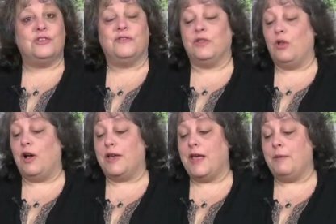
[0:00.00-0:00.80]
of the
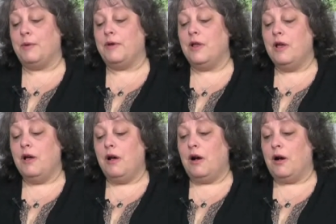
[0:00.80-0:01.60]
log cabin
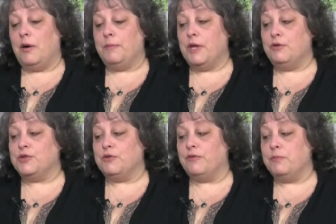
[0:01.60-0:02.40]
um, that you're
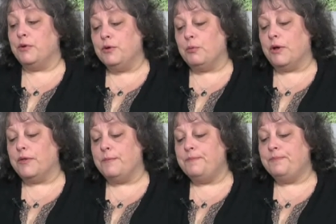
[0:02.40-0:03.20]
so familiar
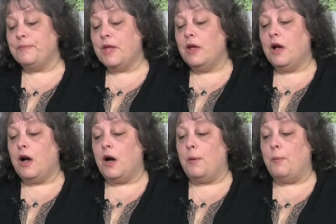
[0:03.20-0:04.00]
with.
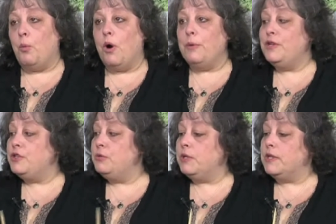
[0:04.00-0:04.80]
Um, what we
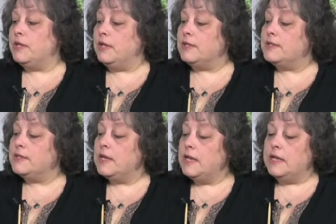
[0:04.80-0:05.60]
do with
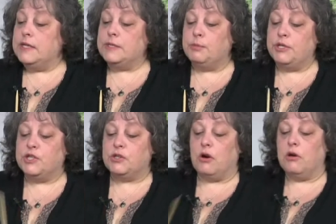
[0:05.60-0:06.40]
this is we
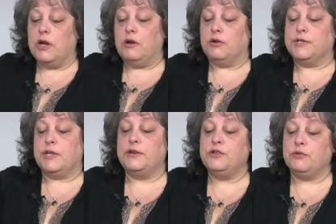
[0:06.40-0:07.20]
start in our
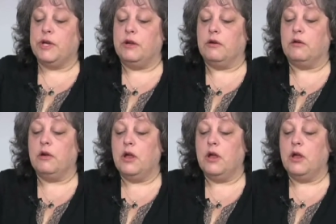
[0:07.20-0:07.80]
center here